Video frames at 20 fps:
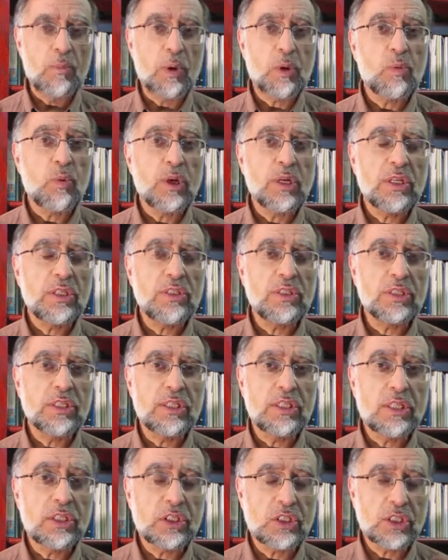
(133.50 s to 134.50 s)
But what is
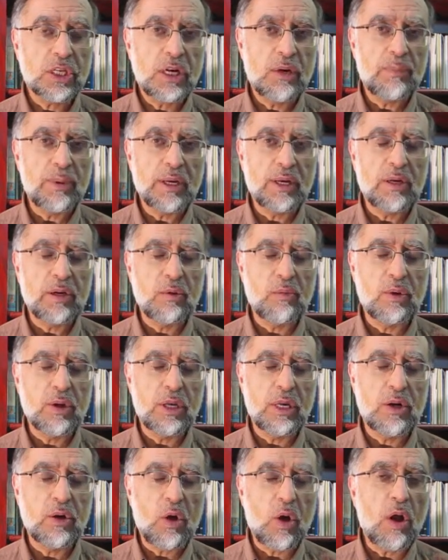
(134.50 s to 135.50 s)
disturbing
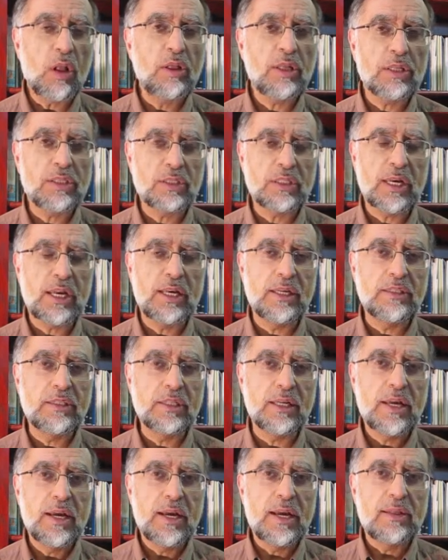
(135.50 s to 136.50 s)
in all this
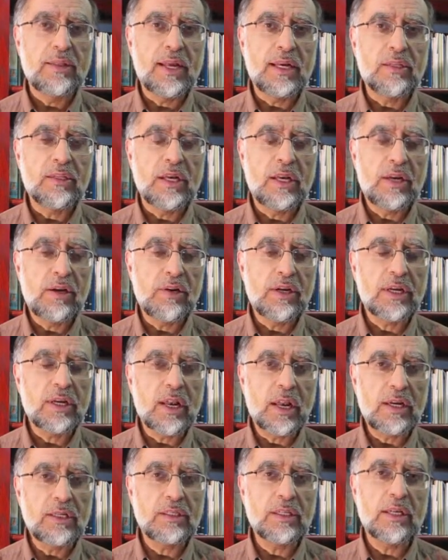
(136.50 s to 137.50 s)
is that Hillary
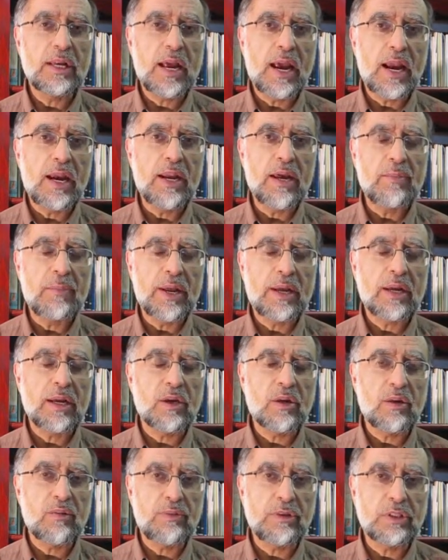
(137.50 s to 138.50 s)
Clinton and
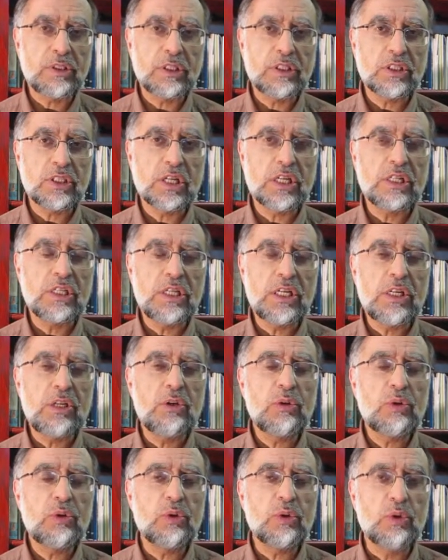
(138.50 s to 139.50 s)
American officials
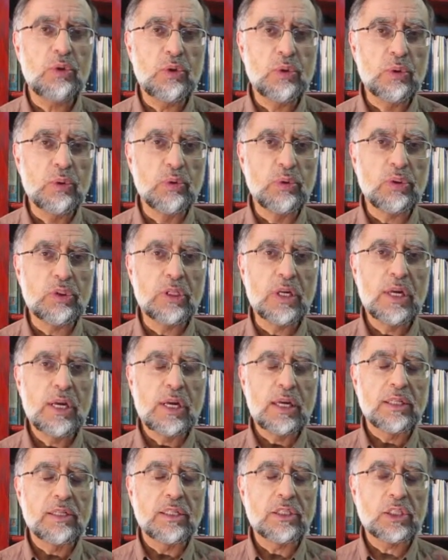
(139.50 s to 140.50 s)
continue to use
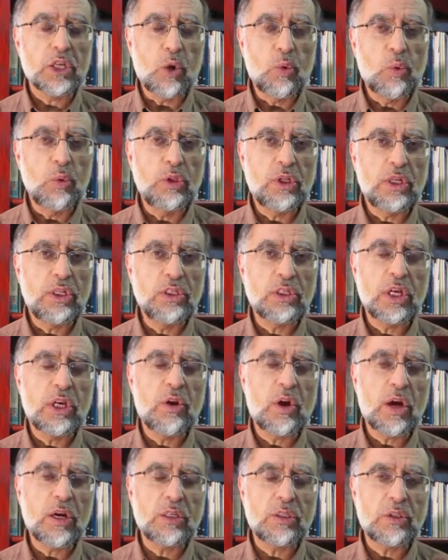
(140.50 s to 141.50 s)
the Saudis
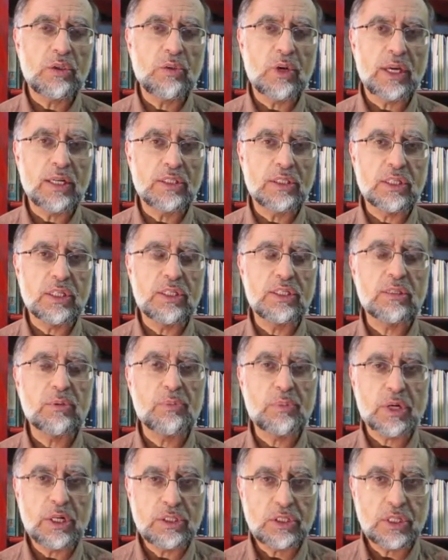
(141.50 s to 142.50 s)
in order to exert
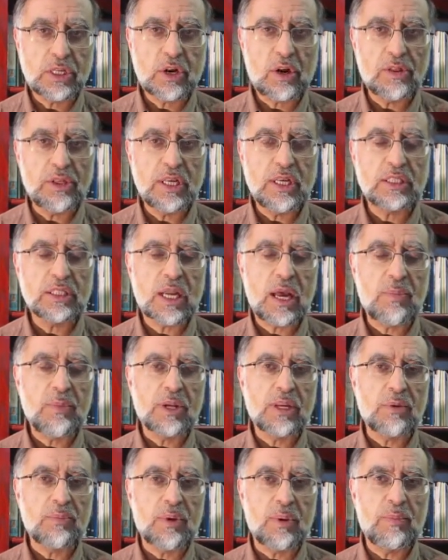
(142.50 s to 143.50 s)
pressure on the
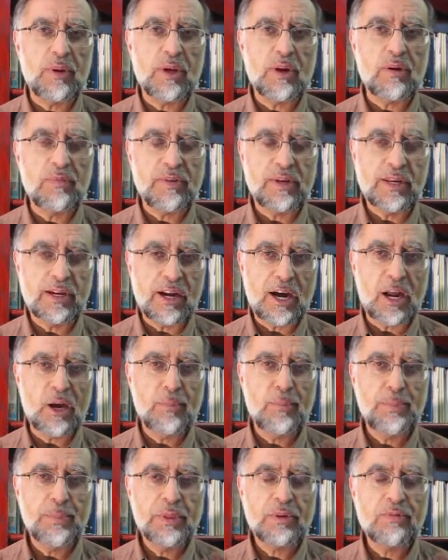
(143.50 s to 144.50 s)
Islamic Republic of
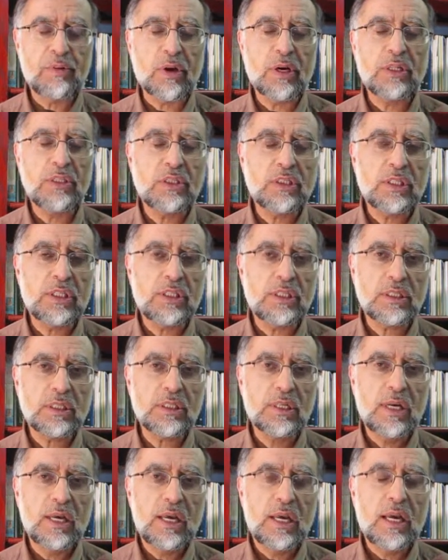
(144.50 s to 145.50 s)
Iran. For
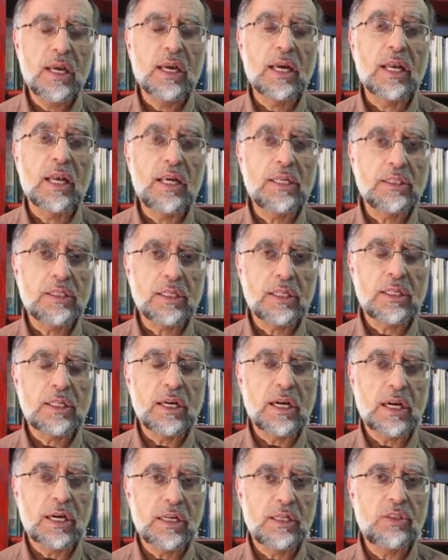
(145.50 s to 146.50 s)
instance, Clinton
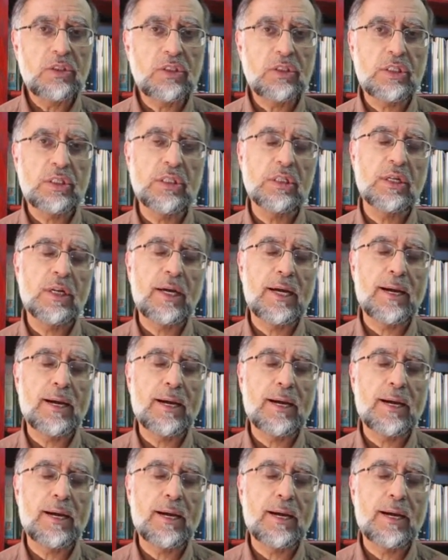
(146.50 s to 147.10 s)
urged